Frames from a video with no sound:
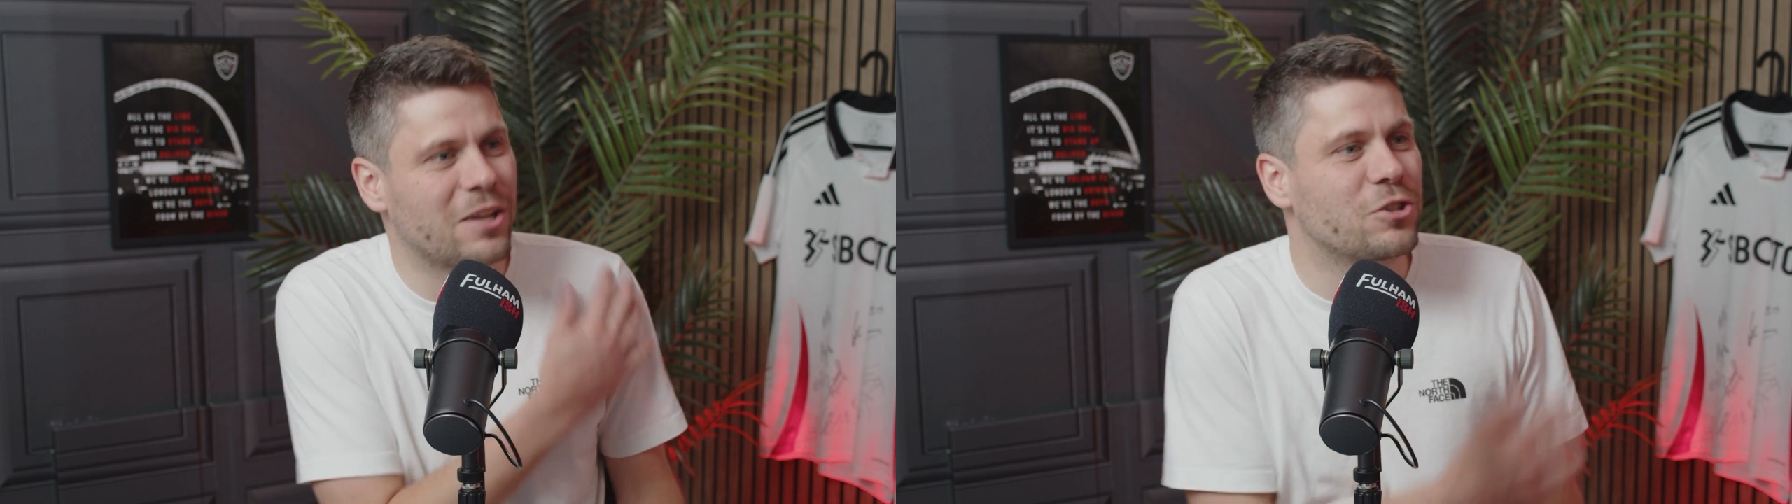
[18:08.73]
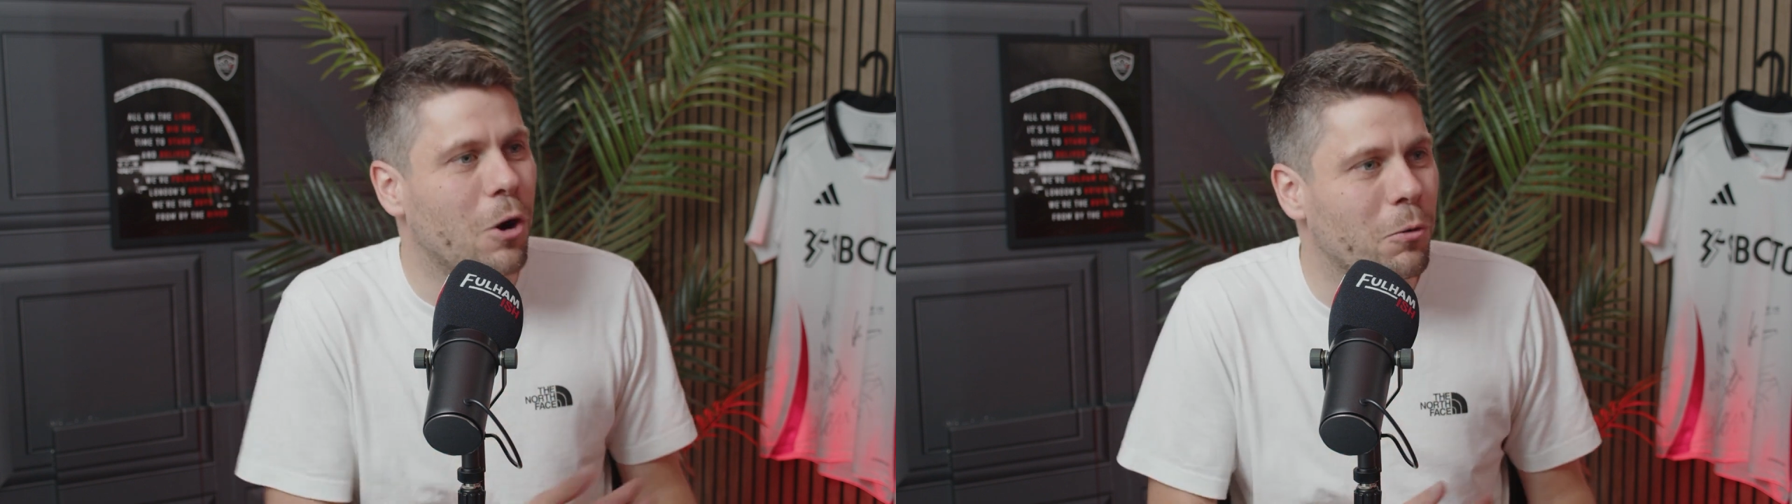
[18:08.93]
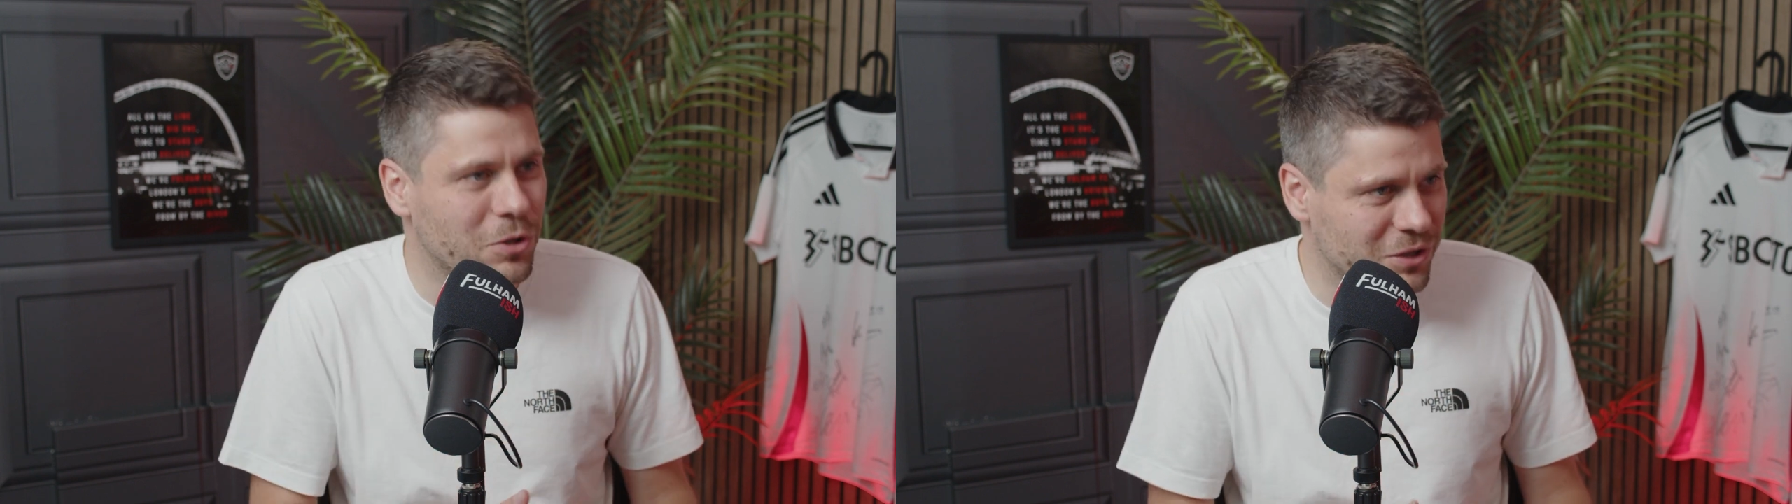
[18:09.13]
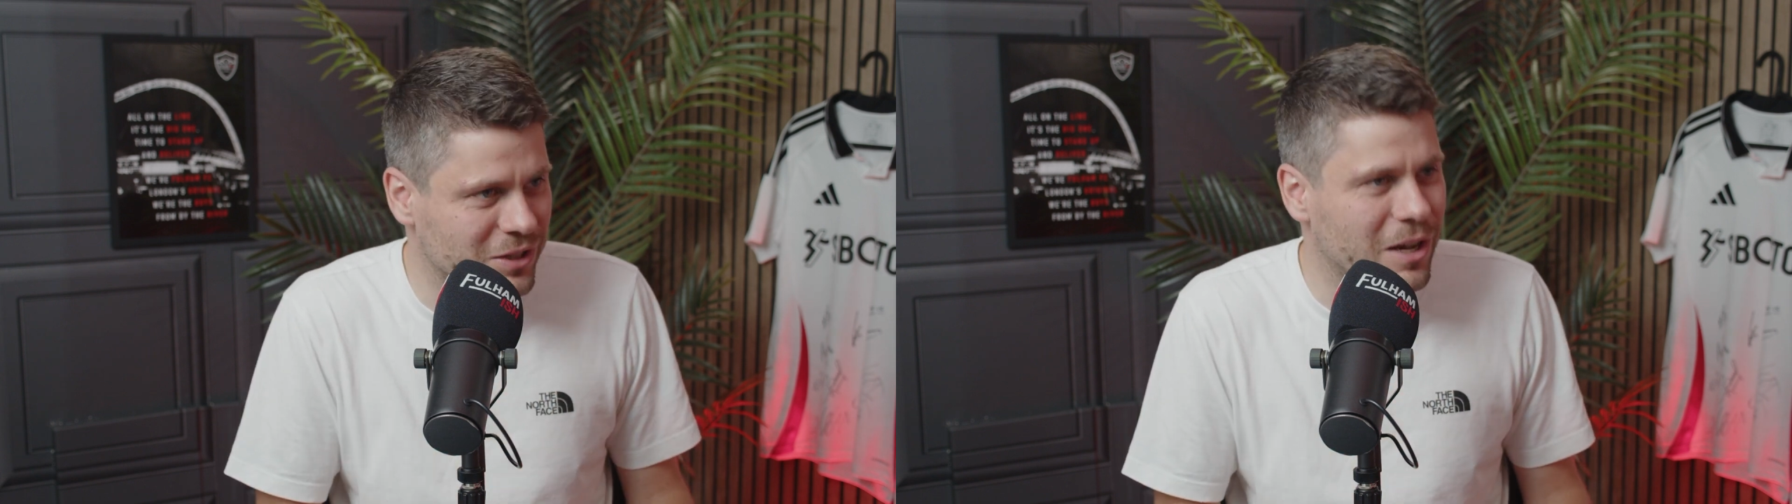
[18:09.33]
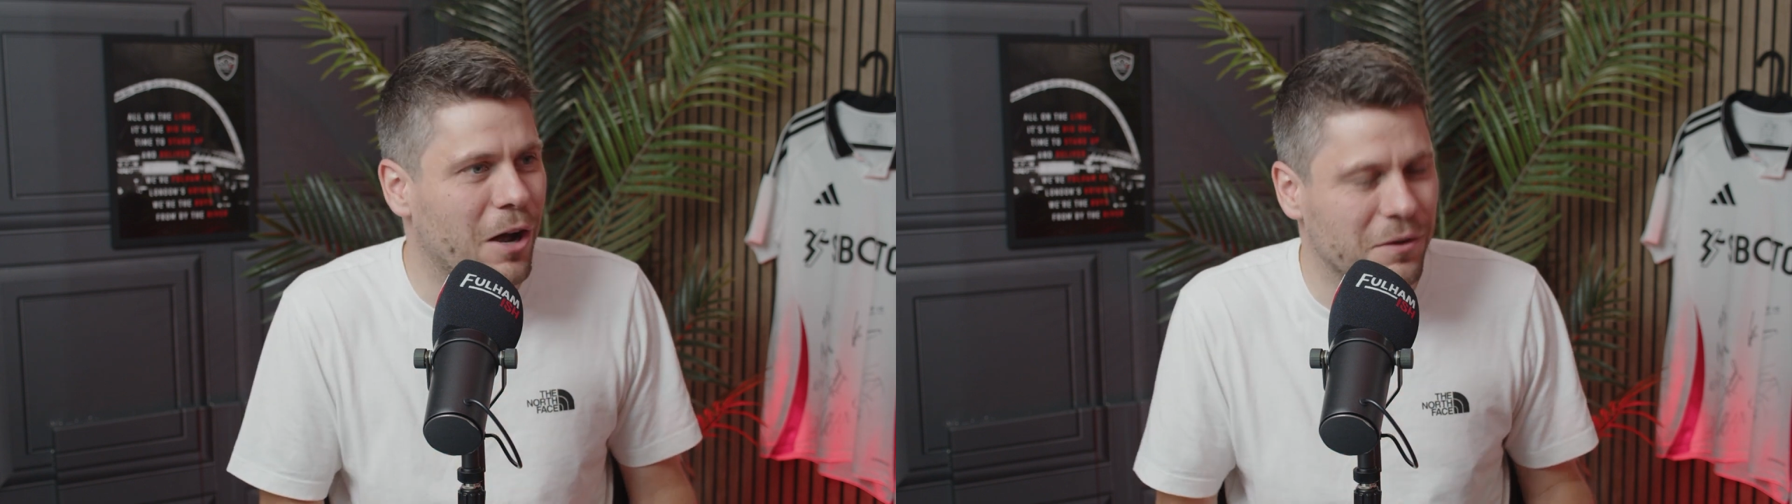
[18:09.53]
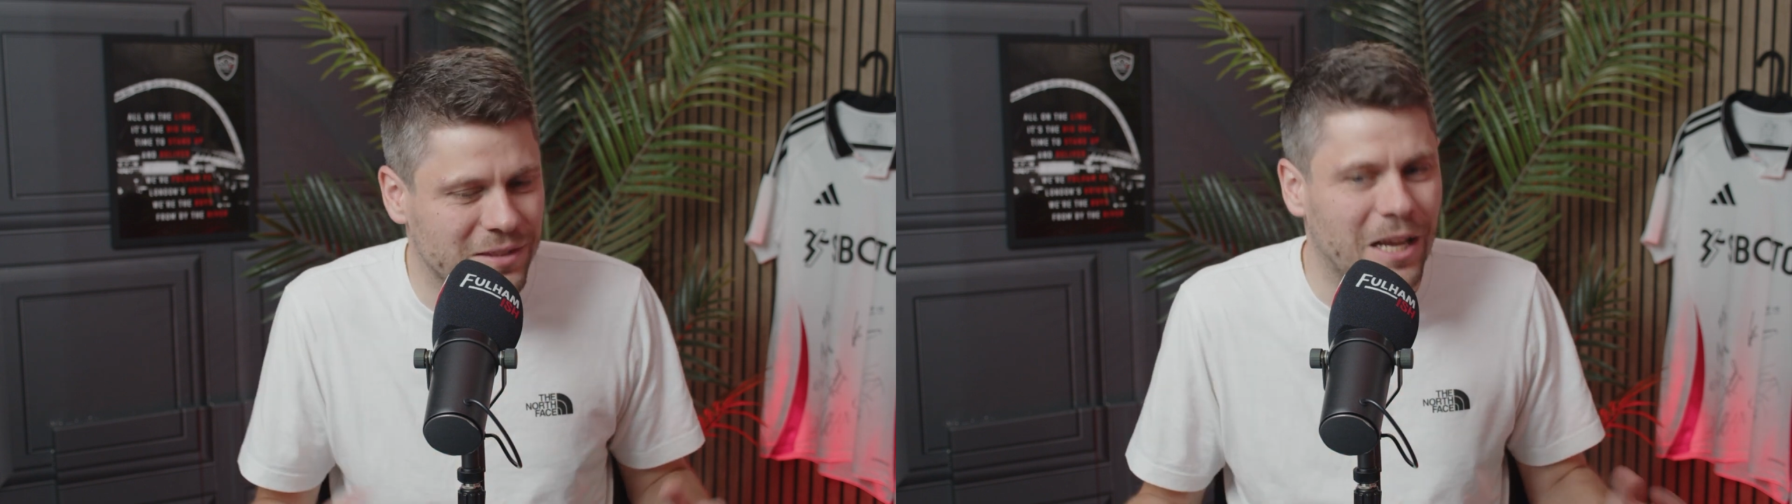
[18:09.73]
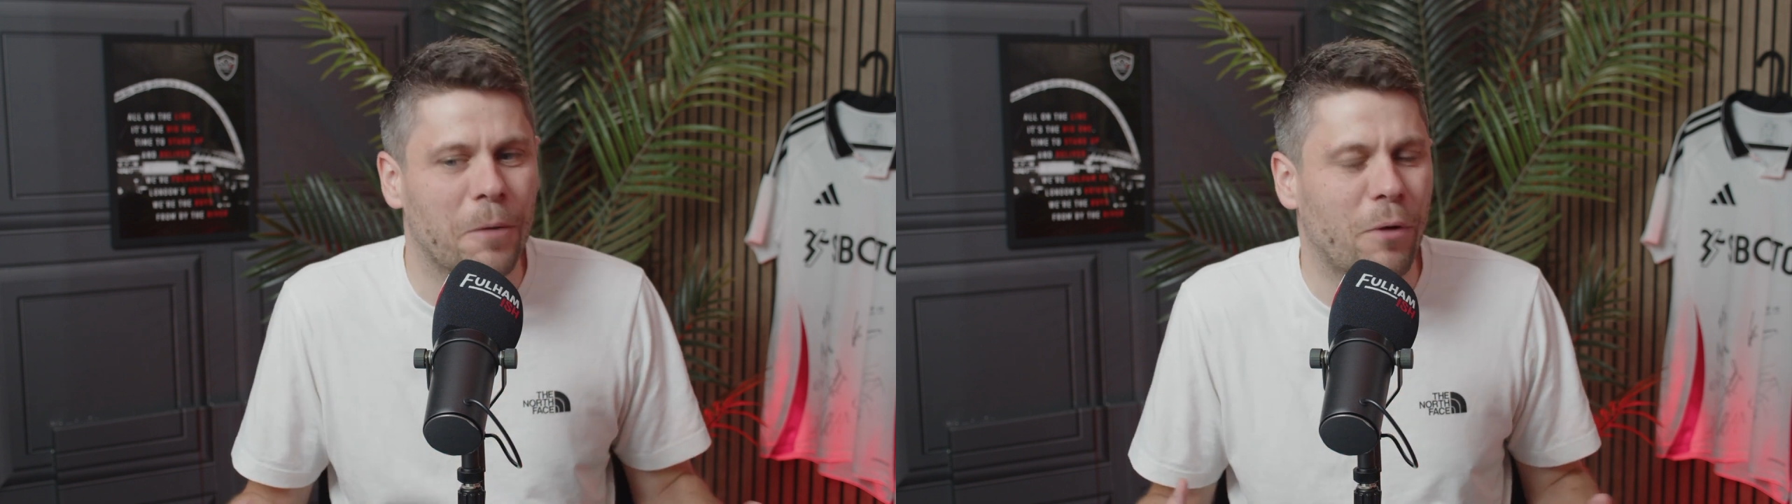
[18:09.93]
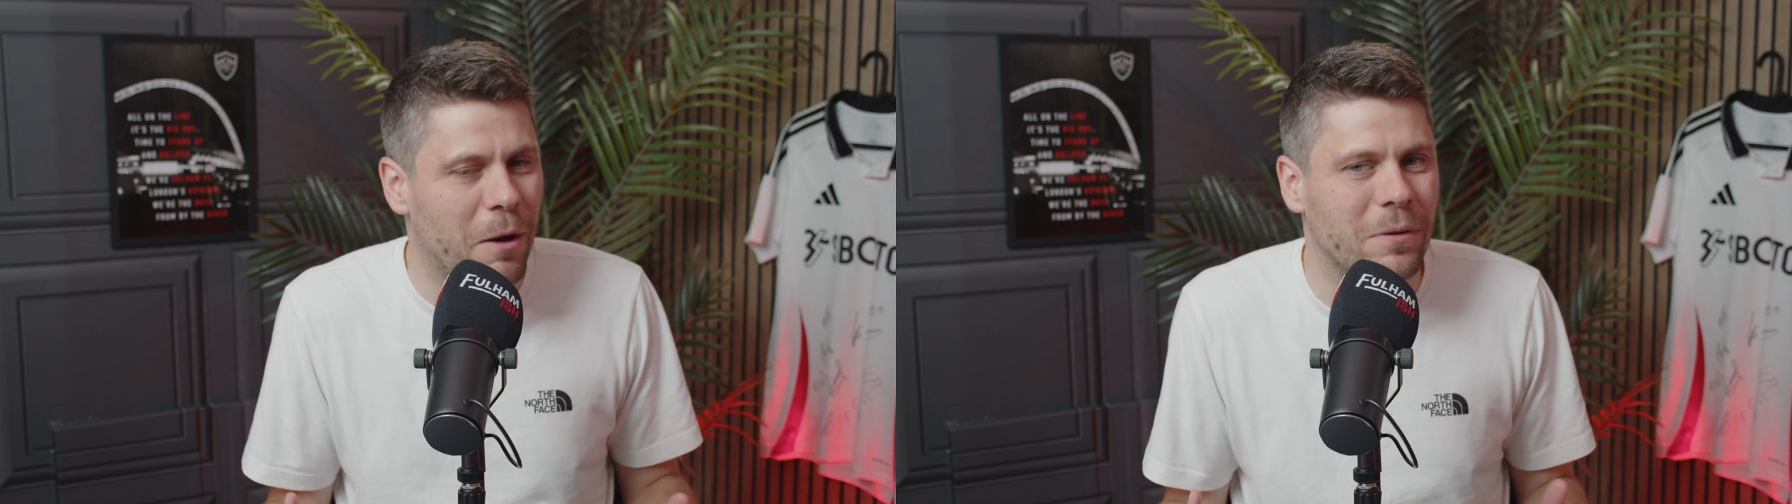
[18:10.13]
shoulders to kind of
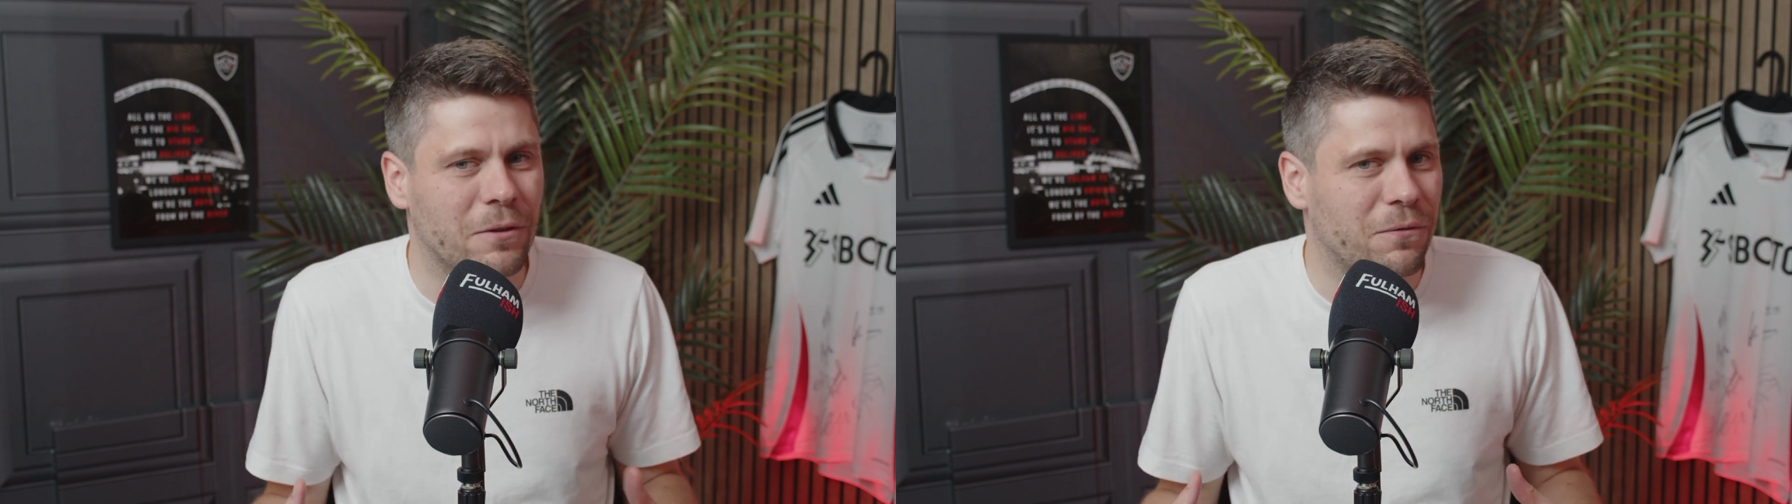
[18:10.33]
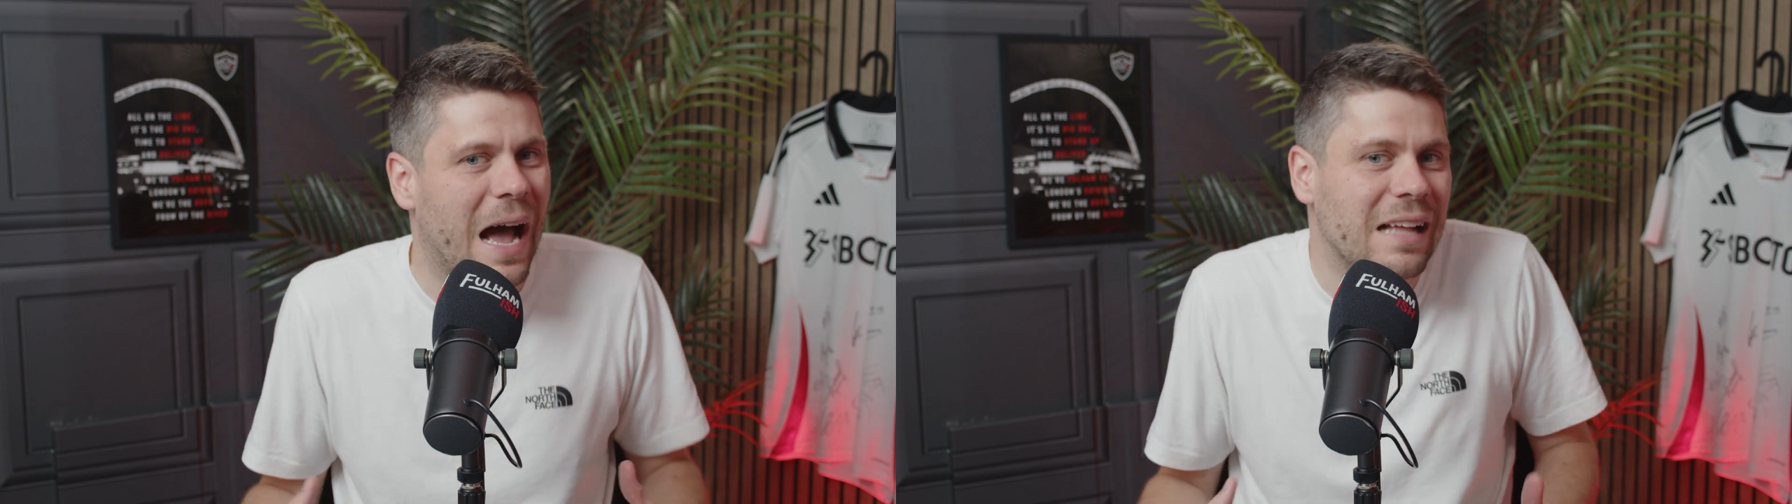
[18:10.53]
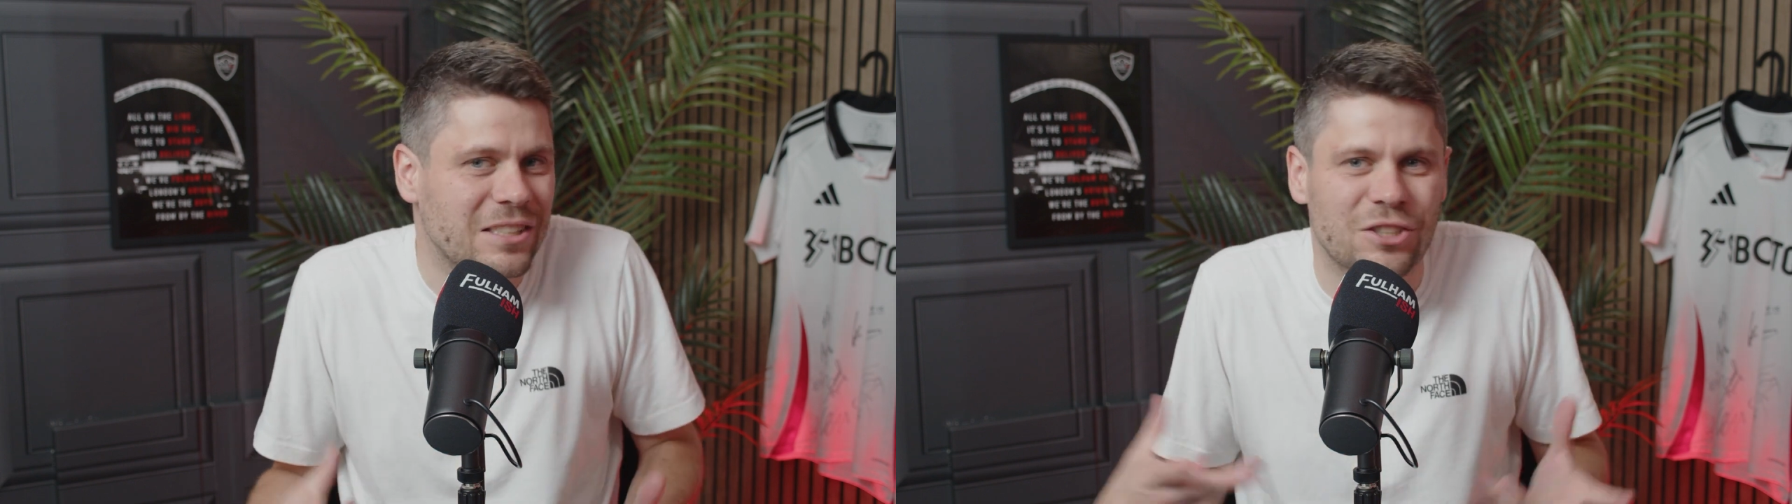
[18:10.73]
celebrate with the fans.